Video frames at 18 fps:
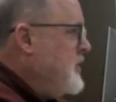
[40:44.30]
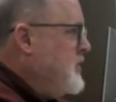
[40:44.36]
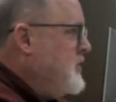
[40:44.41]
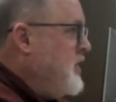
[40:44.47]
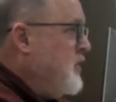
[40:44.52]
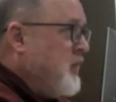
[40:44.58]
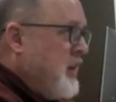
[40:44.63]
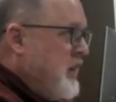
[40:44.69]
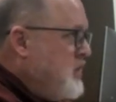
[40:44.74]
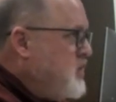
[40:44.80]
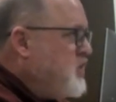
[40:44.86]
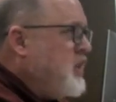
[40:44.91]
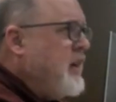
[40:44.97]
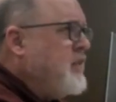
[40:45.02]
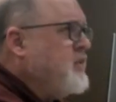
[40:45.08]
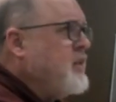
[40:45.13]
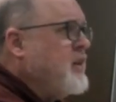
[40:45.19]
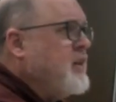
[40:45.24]

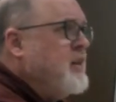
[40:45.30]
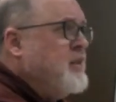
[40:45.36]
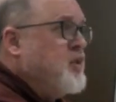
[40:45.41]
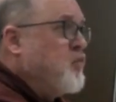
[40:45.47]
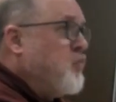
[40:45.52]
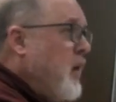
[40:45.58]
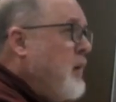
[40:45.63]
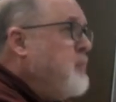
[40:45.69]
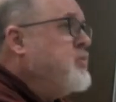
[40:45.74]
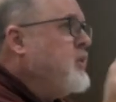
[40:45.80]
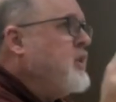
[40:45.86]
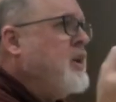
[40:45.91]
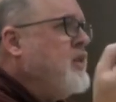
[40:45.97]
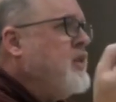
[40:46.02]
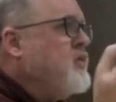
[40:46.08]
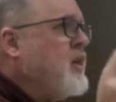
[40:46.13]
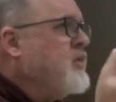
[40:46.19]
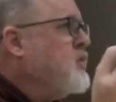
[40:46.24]
differentiates it, it derempts it, he
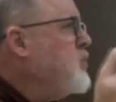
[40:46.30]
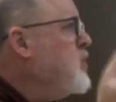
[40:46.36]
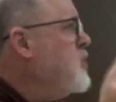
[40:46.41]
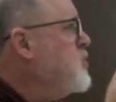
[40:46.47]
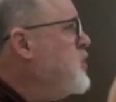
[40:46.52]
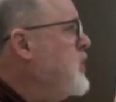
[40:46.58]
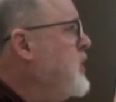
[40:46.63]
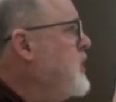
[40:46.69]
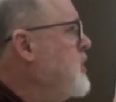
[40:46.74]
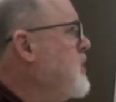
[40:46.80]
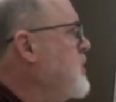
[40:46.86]
says at one point.